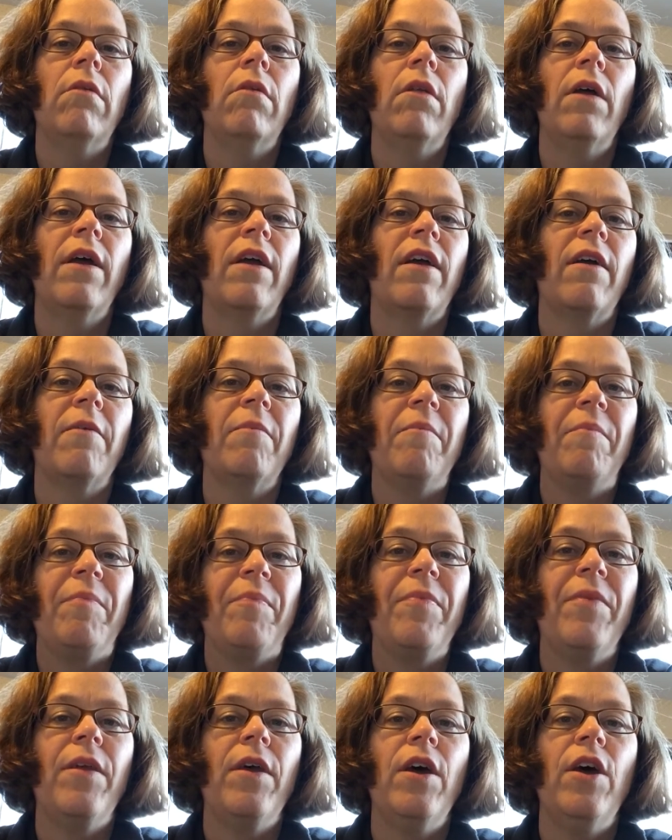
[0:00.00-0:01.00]
like
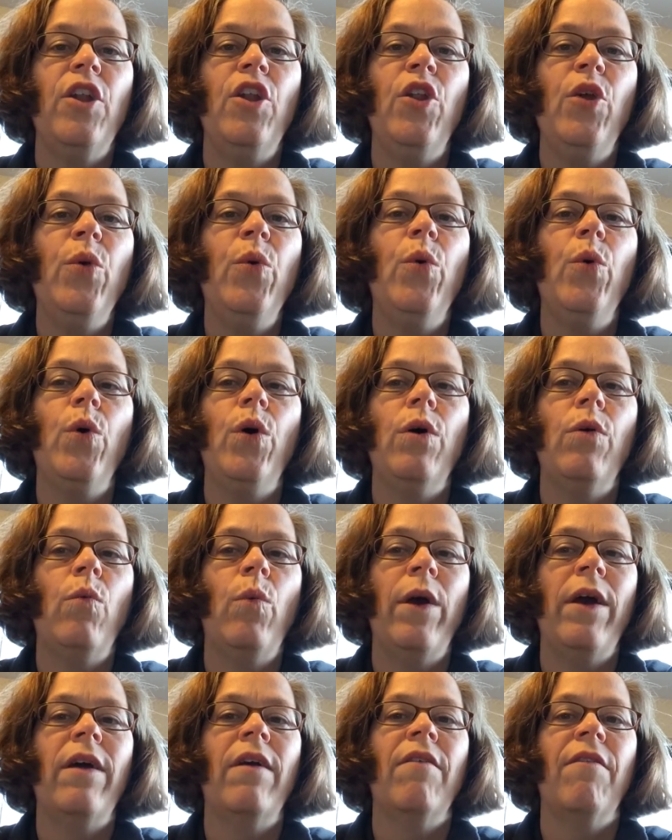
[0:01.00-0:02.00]
a new
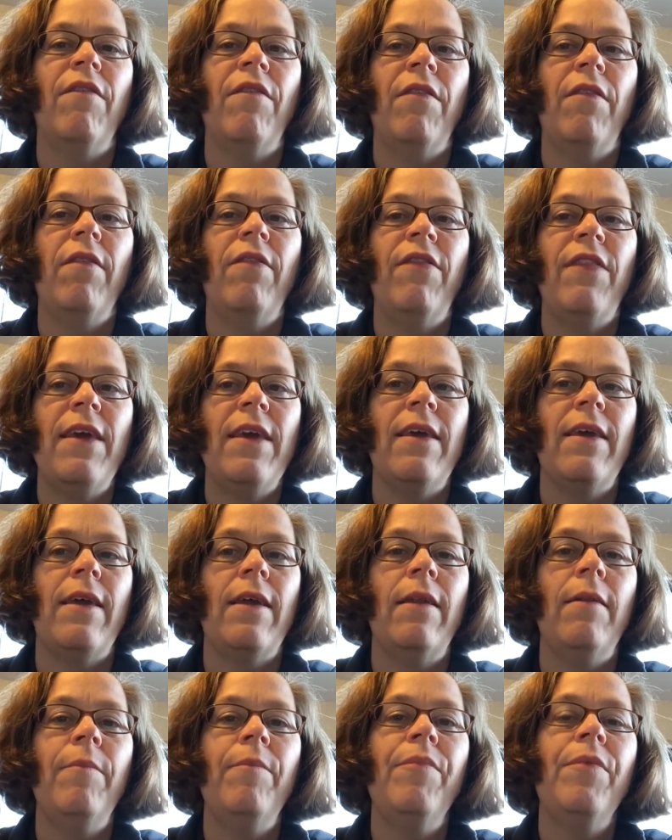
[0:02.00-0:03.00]
way of
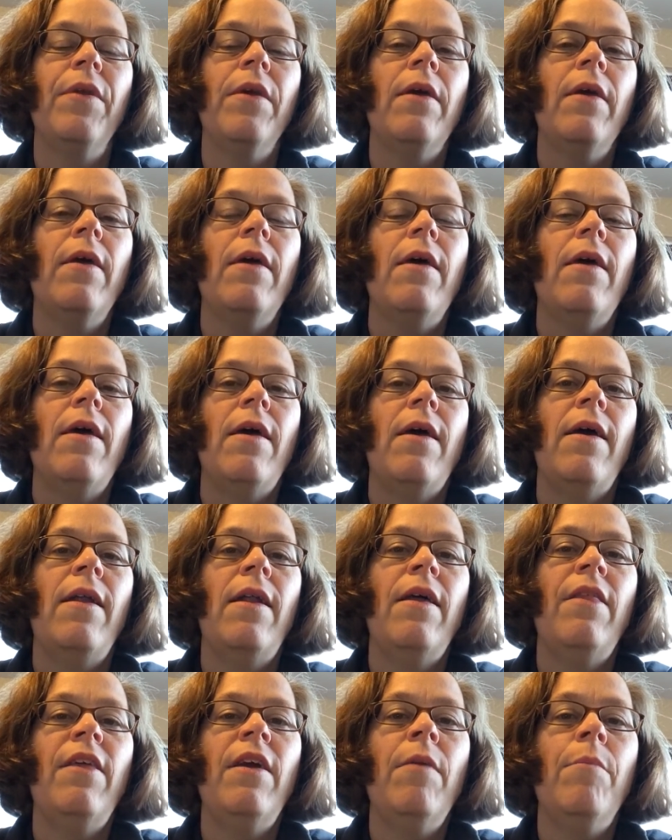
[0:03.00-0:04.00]
thinking.
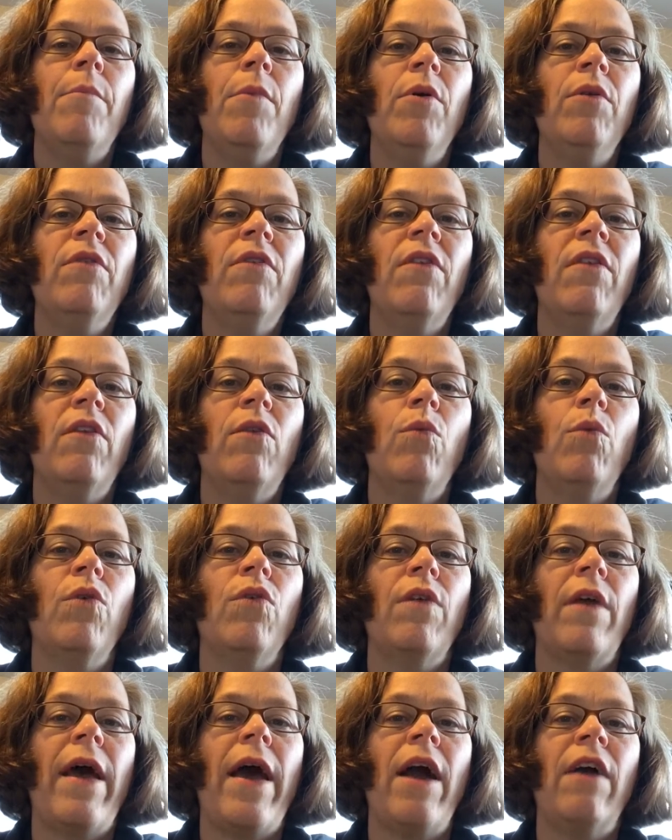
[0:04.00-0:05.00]
And I think most of this
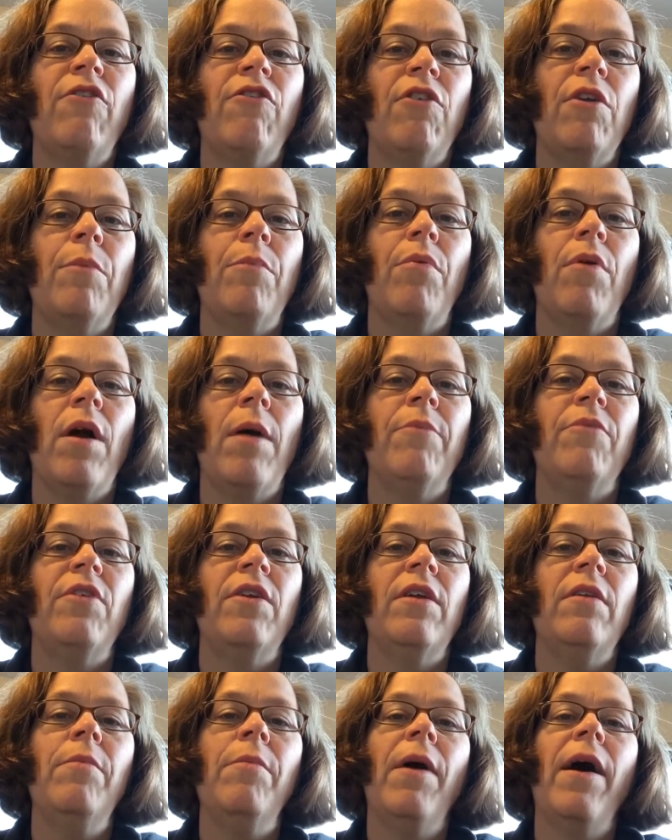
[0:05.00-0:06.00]
was actually
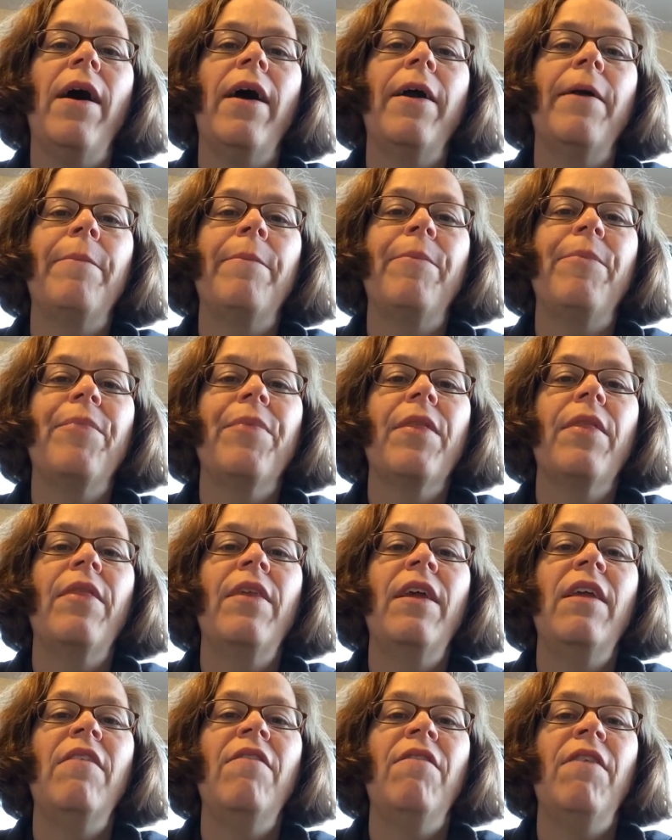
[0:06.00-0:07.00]
prompted by
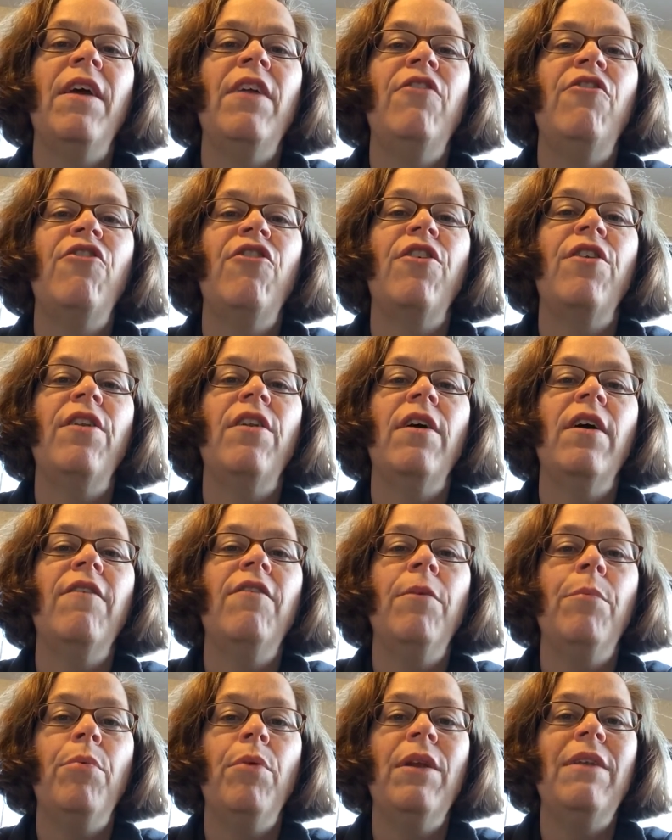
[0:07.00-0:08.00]
the invention
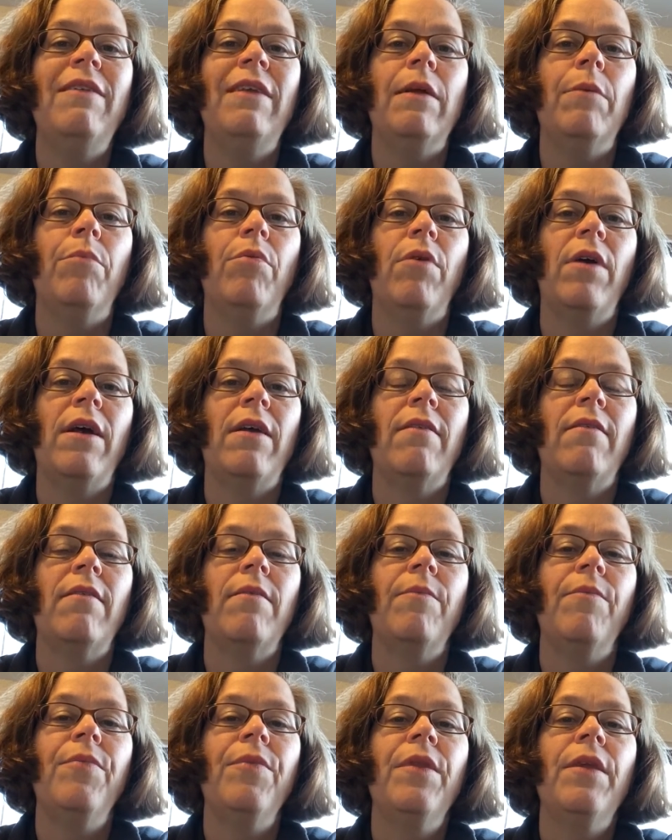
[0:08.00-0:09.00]
of the printing
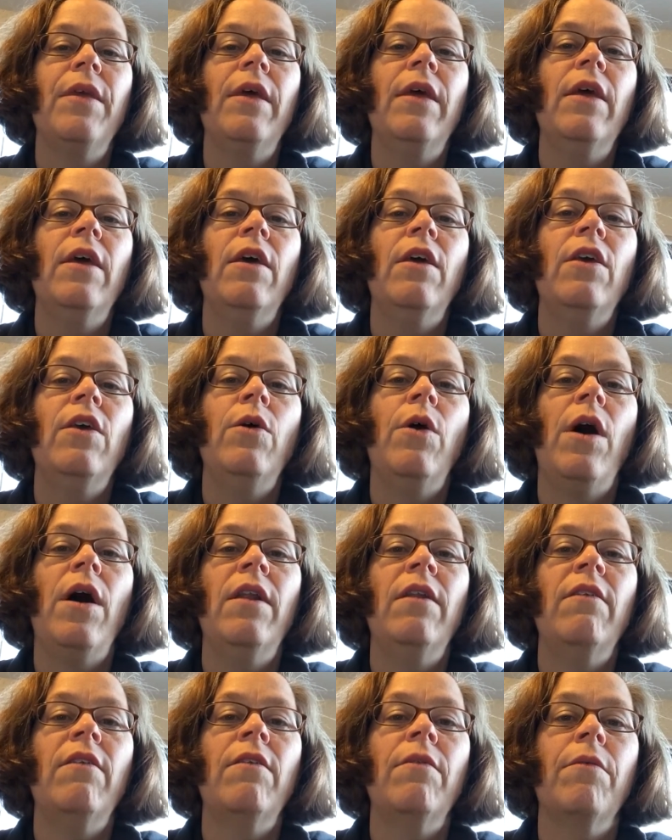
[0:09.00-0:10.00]
press.
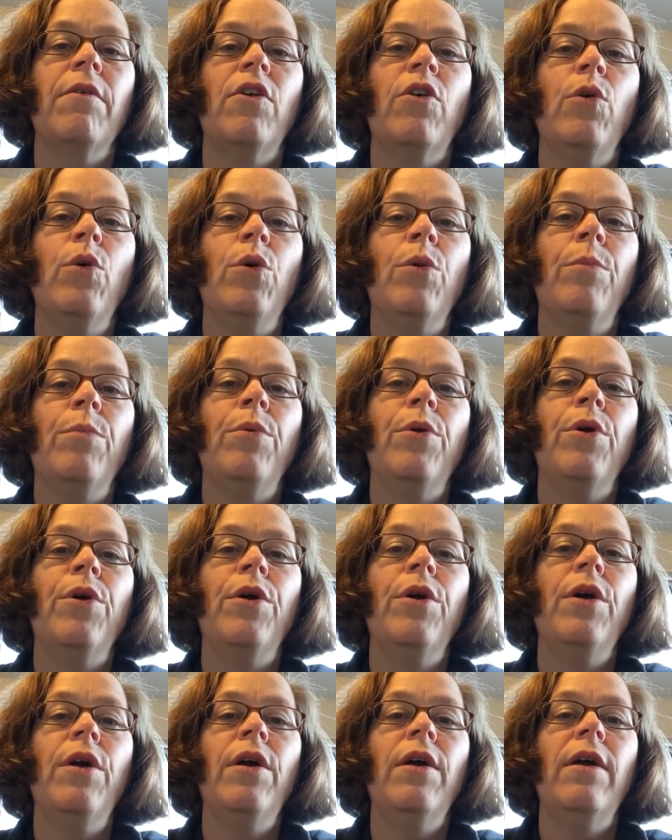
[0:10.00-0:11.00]
Johannes
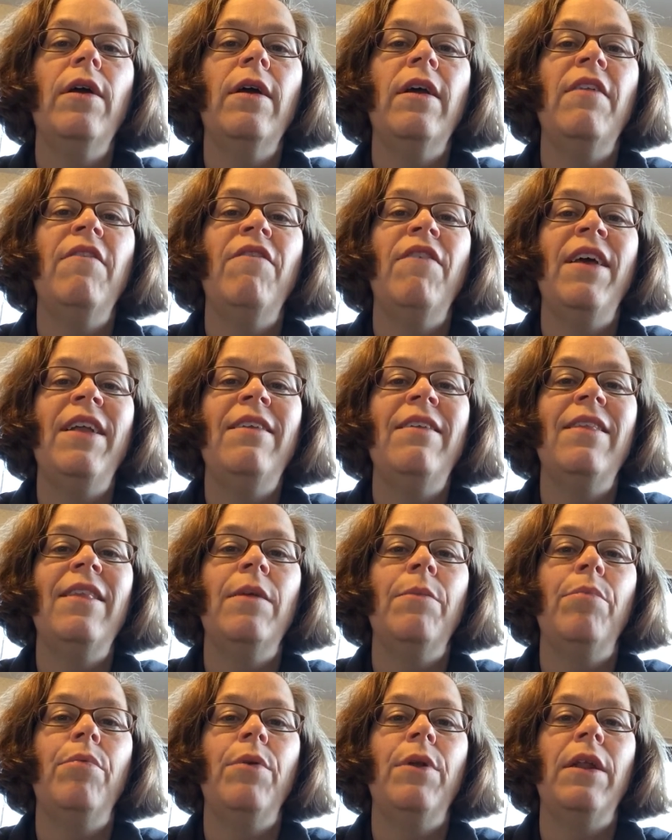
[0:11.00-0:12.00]
Gutenberg invented
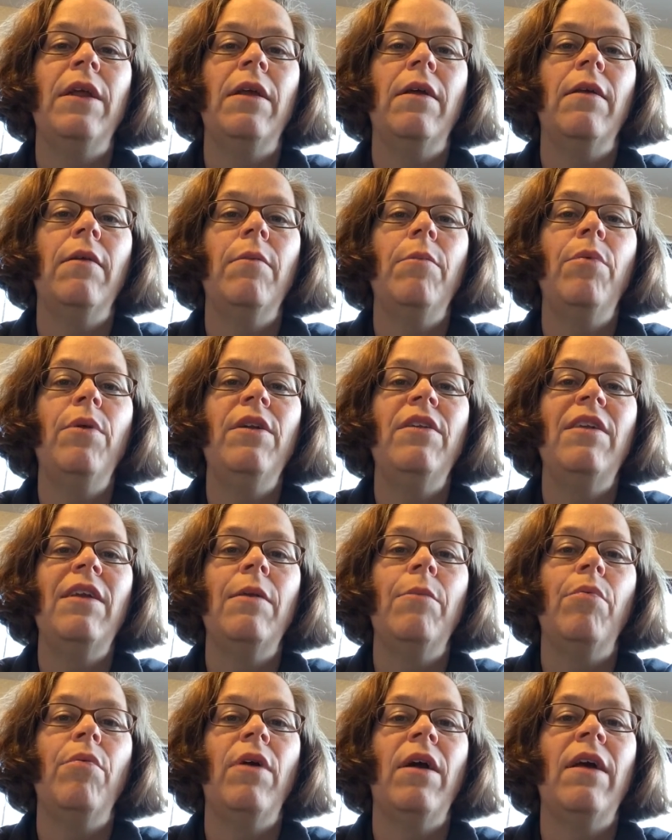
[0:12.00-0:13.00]
the
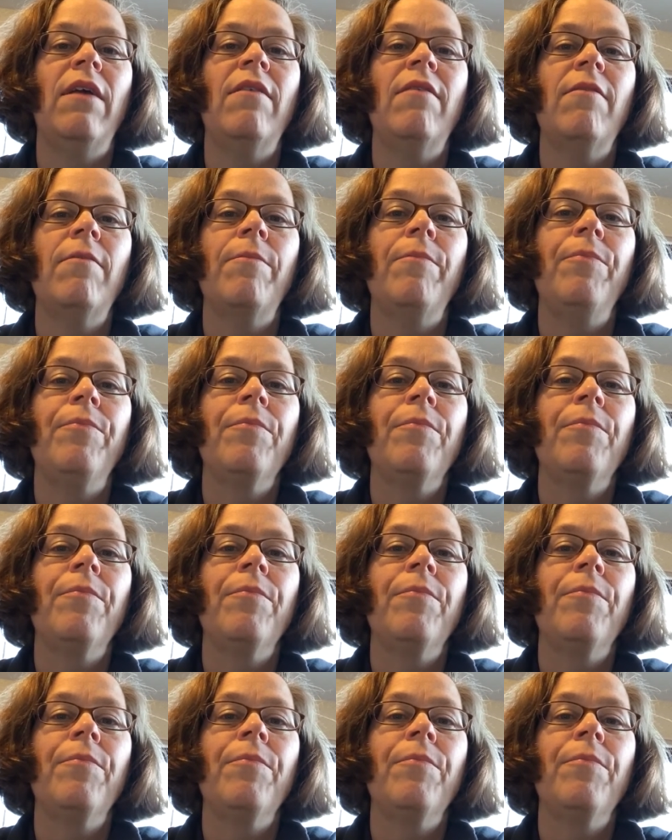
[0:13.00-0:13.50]
printing press,